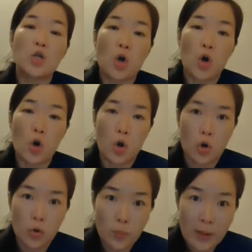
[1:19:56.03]

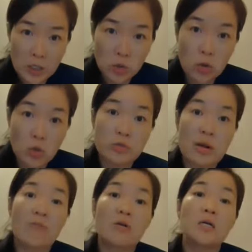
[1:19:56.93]
your blood glucose
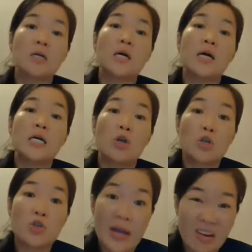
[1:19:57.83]
level, your
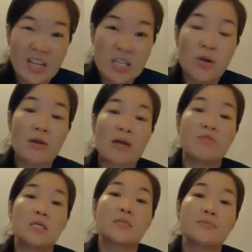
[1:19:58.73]
triglyceride level.